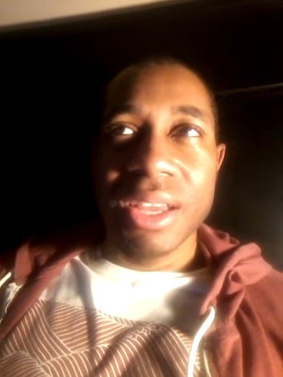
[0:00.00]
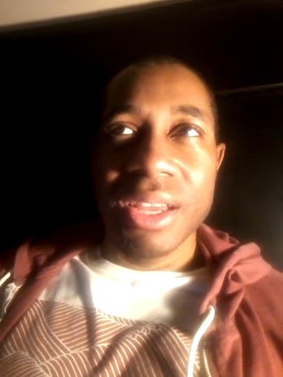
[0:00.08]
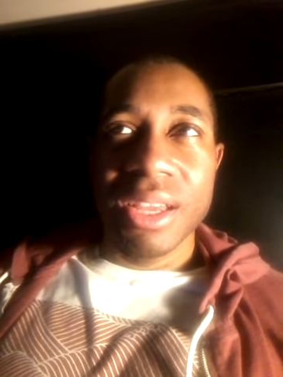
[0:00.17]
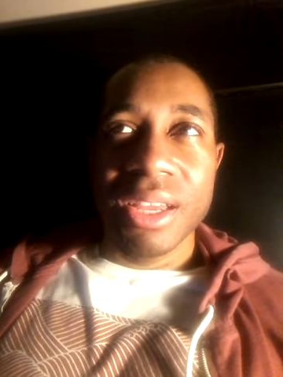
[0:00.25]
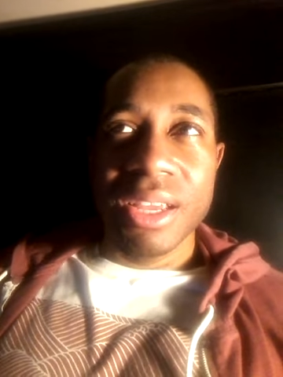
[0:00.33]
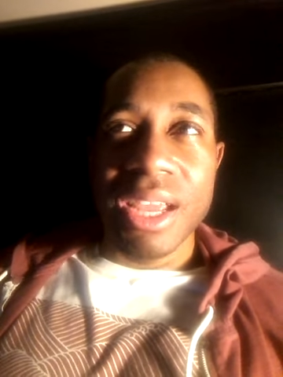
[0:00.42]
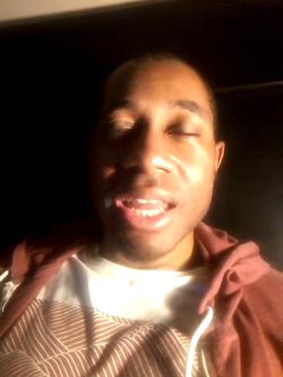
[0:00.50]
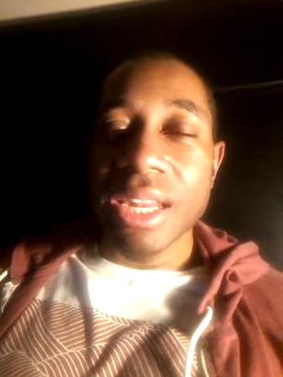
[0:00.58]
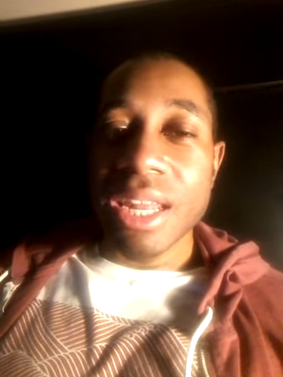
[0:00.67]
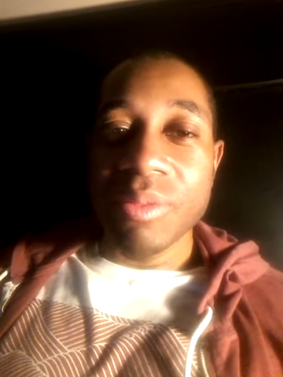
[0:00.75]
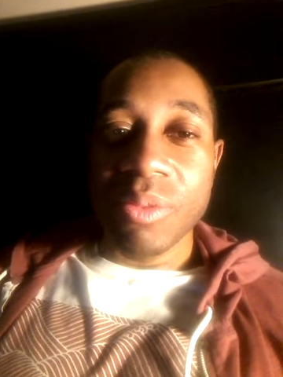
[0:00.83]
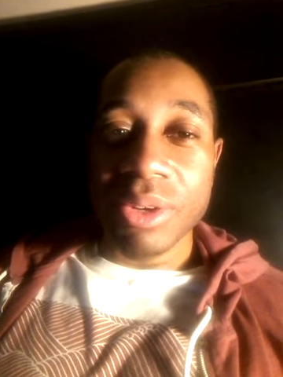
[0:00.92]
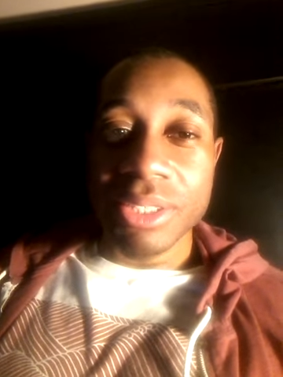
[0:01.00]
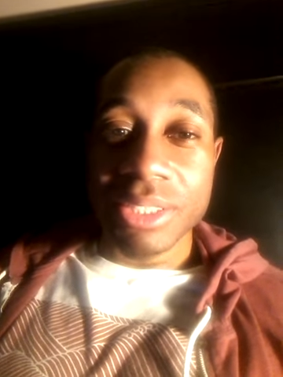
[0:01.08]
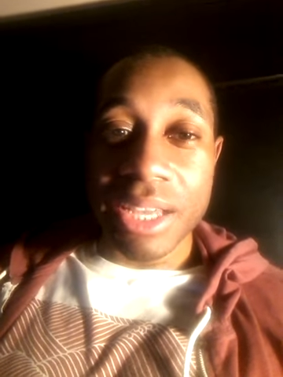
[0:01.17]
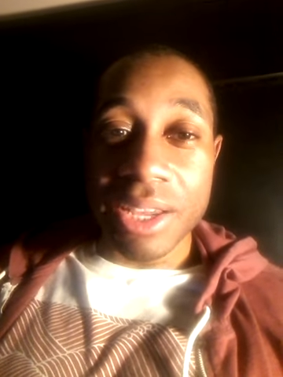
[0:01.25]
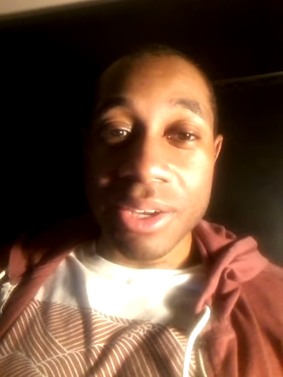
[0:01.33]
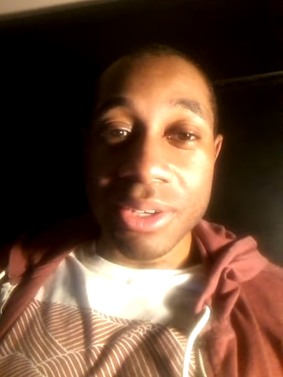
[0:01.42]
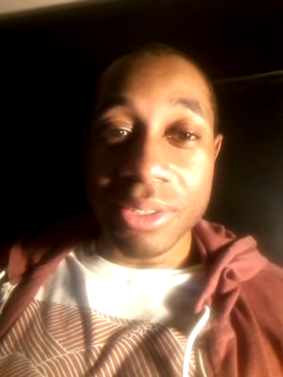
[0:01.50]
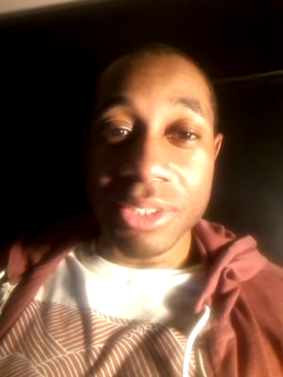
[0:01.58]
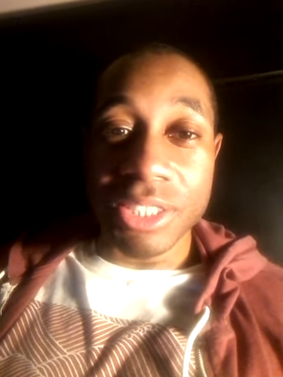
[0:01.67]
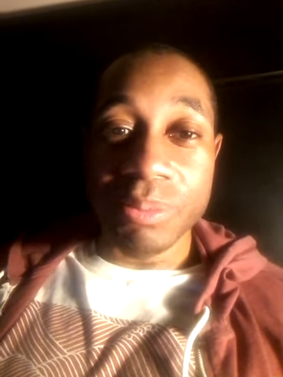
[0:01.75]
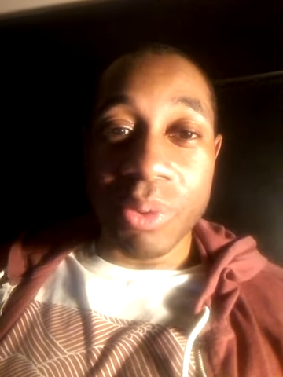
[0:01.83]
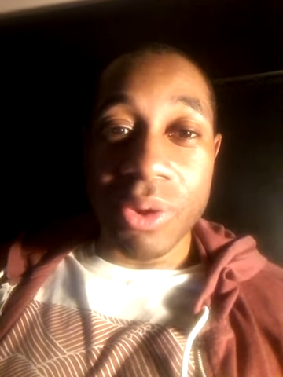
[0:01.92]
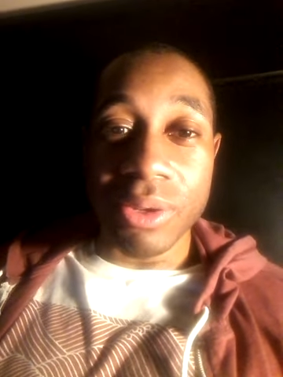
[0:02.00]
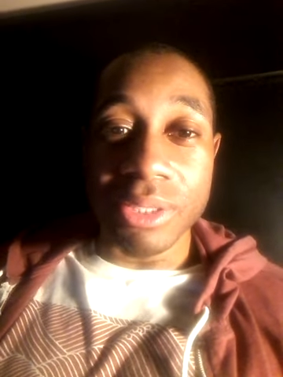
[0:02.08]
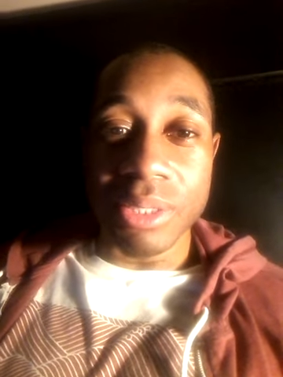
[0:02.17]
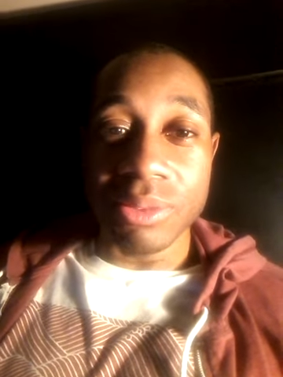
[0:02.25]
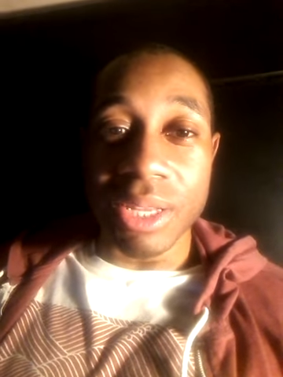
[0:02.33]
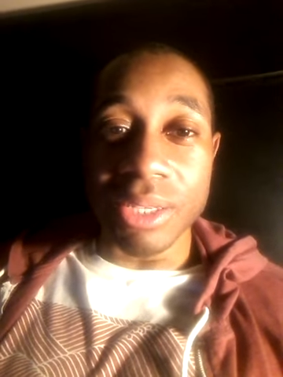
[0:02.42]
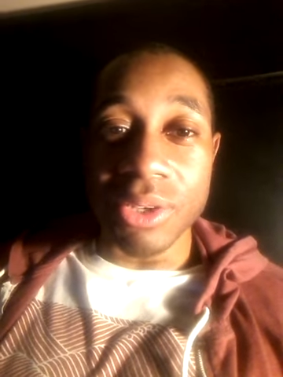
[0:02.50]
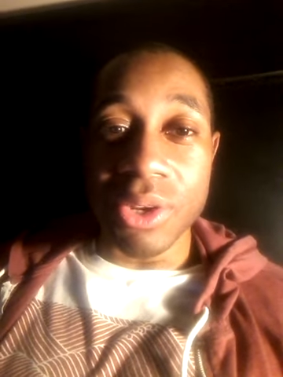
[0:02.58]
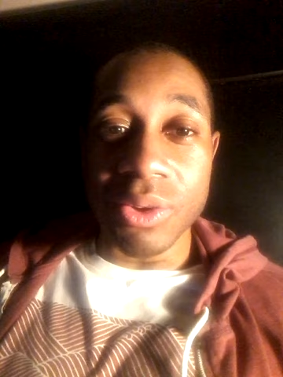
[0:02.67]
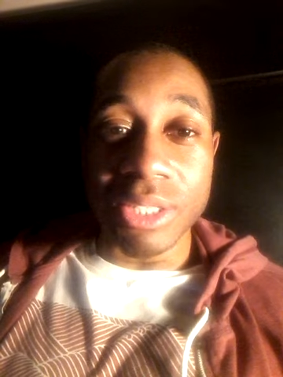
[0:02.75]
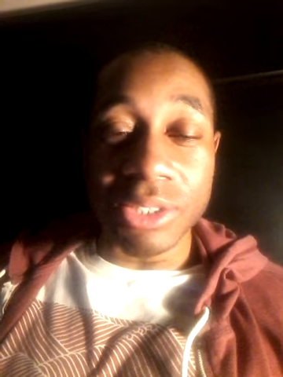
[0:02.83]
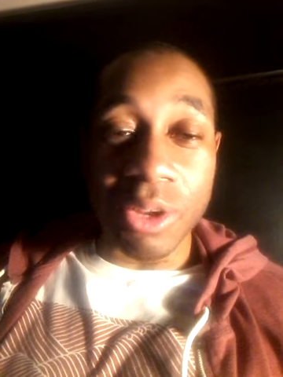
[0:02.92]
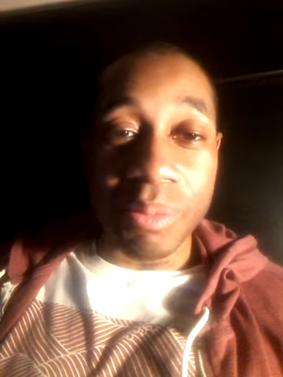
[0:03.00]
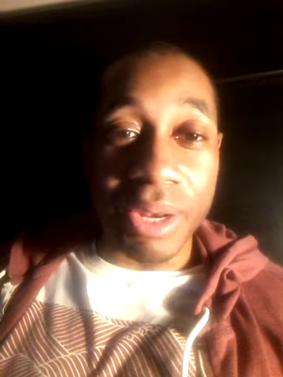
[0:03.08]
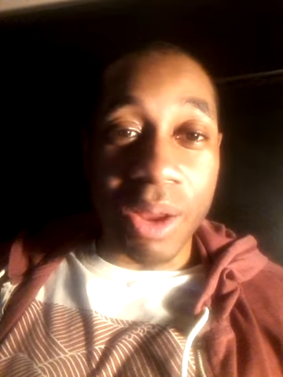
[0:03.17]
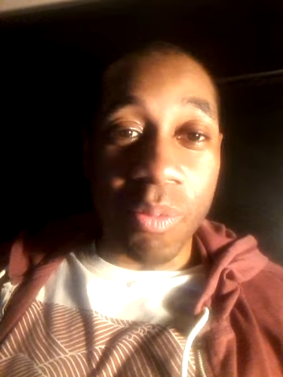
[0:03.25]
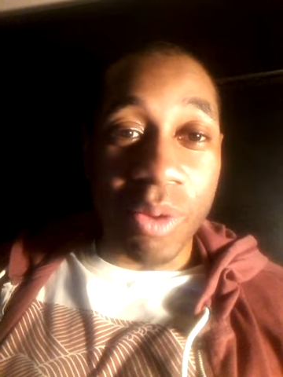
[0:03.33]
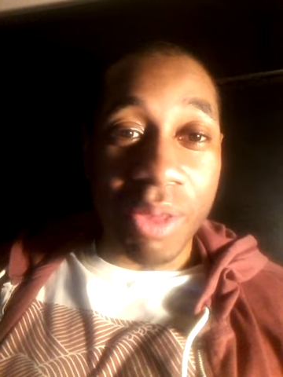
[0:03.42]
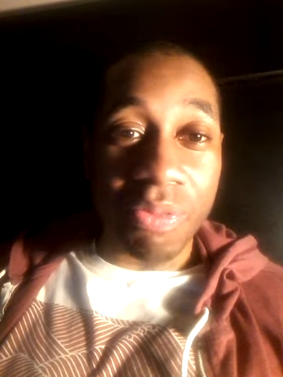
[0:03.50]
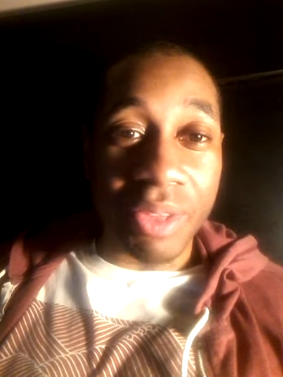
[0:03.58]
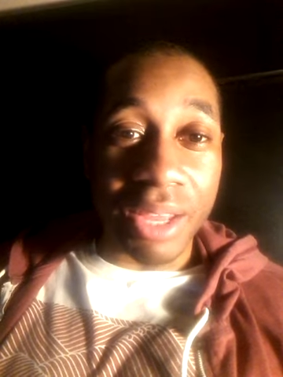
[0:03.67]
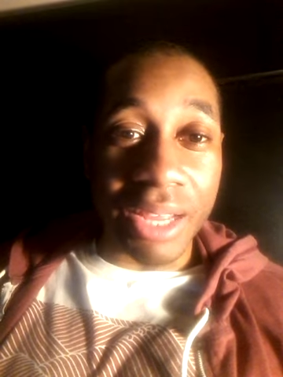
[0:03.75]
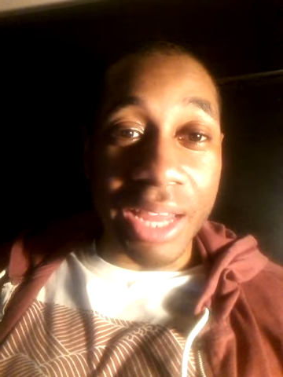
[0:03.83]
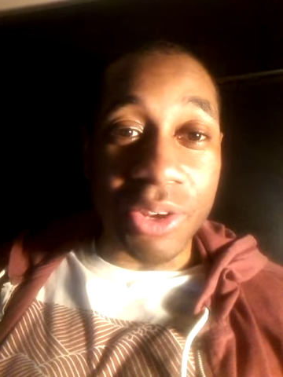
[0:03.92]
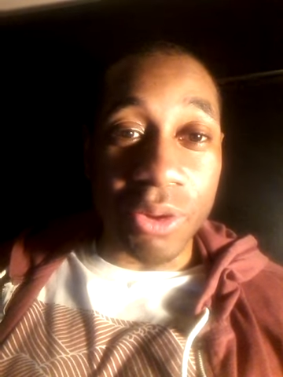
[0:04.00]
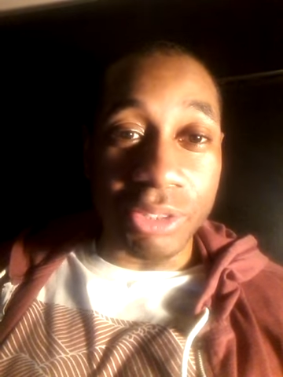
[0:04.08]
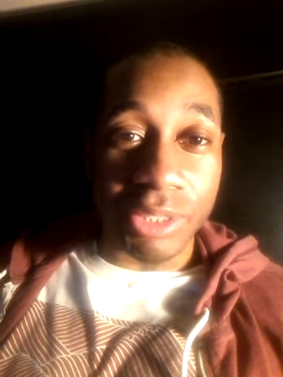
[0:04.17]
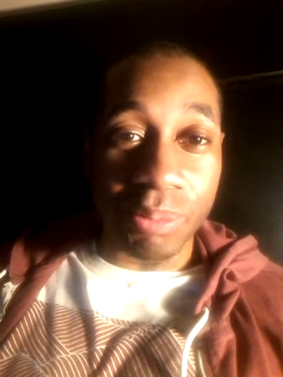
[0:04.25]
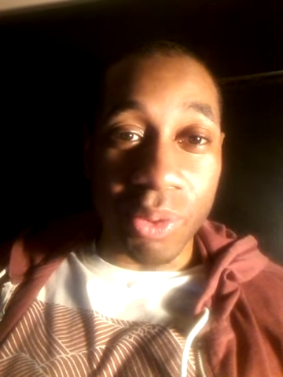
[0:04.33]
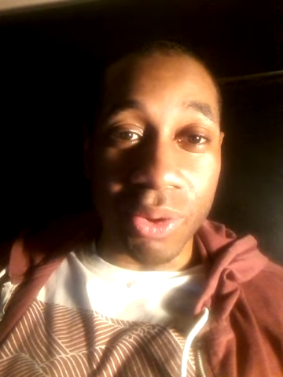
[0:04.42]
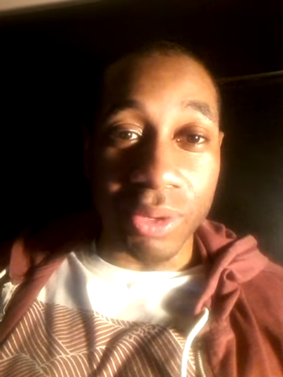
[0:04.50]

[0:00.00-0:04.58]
he didn't even want to tell the spoilers. He was like, you know, this gonna be that one thing I don't spoil.